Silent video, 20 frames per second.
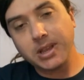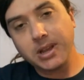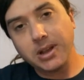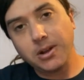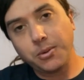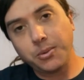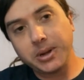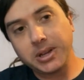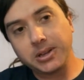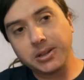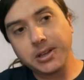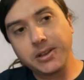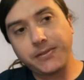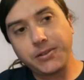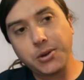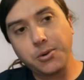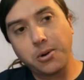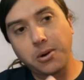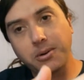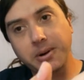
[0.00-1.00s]
Well, if
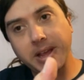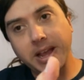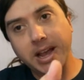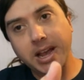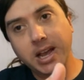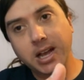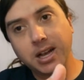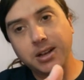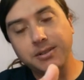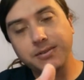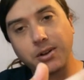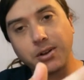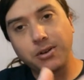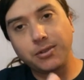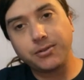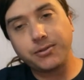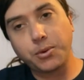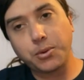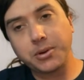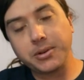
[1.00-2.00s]
you already have all
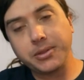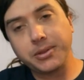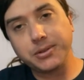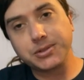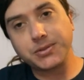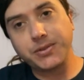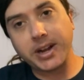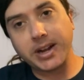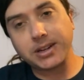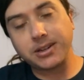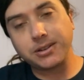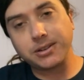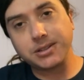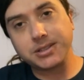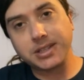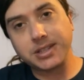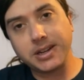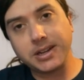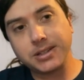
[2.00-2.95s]
four of those vectors and it